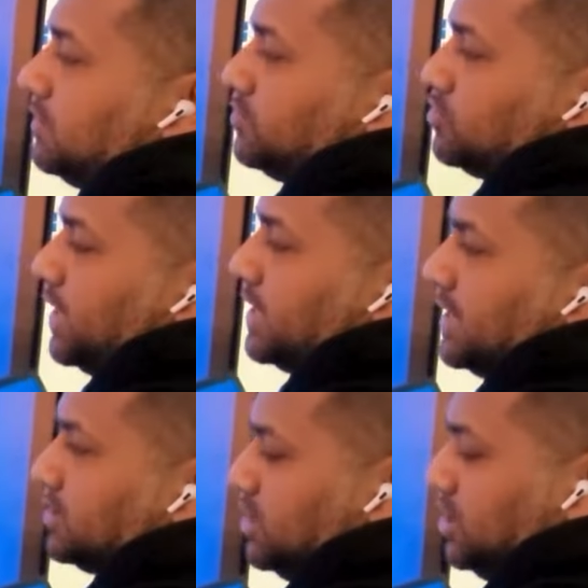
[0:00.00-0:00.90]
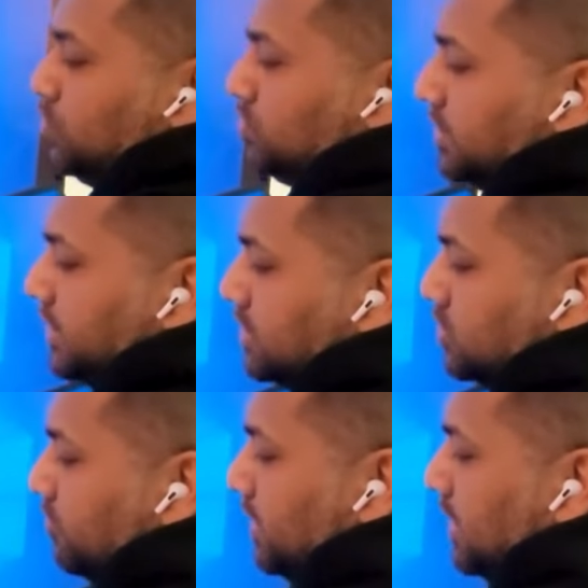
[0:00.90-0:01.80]
So I can actually use the touch of
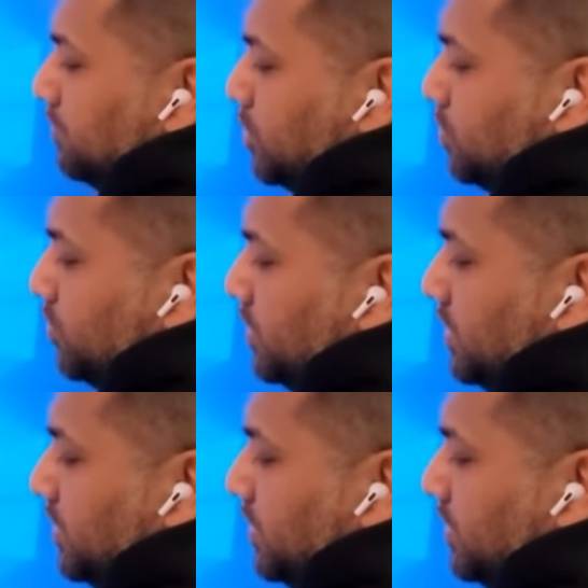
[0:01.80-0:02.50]
my laptop over here.